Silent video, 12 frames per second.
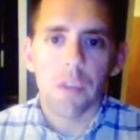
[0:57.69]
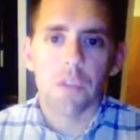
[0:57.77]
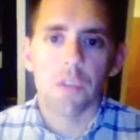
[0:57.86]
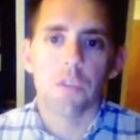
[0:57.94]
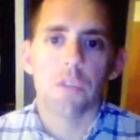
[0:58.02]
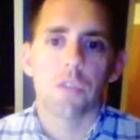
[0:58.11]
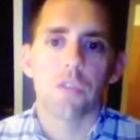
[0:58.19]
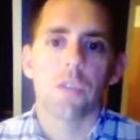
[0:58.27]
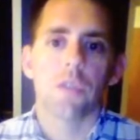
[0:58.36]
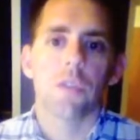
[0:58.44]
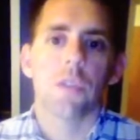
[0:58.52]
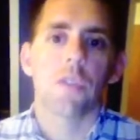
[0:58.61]
So
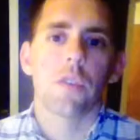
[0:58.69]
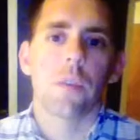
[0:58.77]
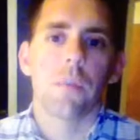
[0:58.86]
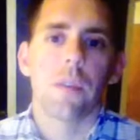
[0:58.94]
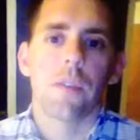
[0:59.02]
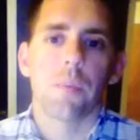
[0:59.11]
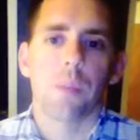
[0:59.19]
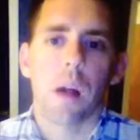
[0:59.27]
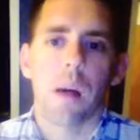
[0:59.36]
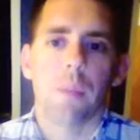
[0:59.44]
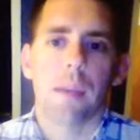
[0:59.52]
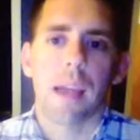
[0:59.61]
to determine if the
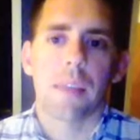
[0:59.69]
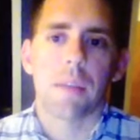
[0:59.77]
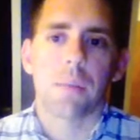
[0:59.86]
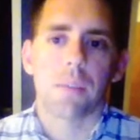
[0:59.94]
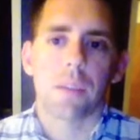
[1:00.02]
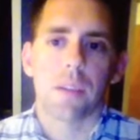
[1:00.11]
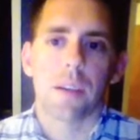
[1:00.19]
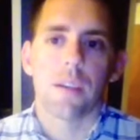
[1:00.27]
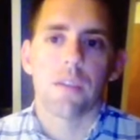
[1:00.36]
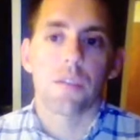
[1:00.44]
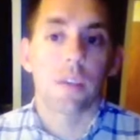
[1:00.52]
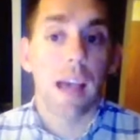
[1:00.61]
problem Kathy presented
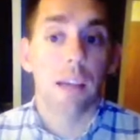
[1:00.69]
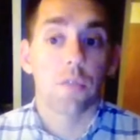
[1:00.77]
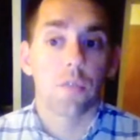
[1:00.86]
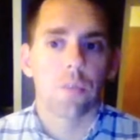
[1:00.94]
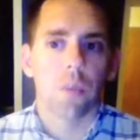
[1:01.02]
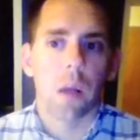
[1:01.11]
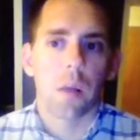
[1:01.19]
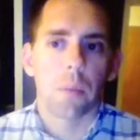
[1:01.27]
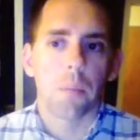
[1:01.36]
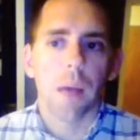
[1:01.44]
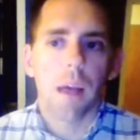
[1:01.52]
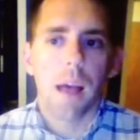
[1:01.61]
is the actual
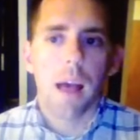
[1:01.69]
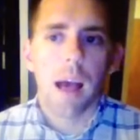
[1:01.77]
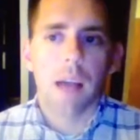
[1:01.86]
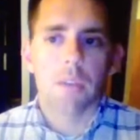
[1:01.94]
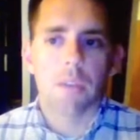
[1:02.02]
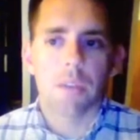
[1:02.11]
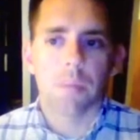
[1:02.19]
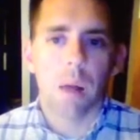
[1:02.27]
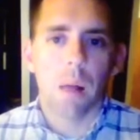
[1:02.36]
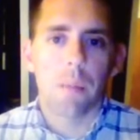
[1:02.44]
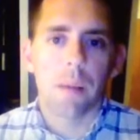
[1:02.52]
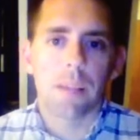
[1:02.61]
problem, I used the
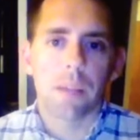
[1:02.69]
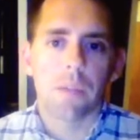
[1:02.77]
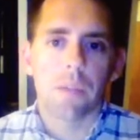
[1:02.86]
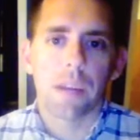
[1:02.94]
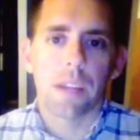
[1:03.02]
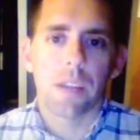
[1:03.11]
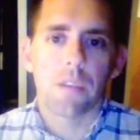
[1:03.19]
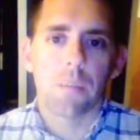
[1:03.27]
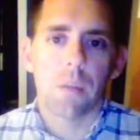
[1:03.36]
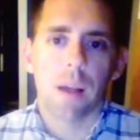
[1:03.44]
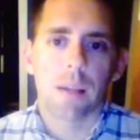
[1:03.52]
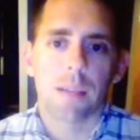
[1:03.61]
problem identification
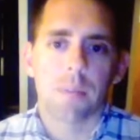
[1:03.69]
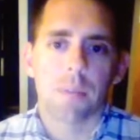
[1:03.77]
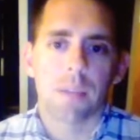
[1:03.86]
process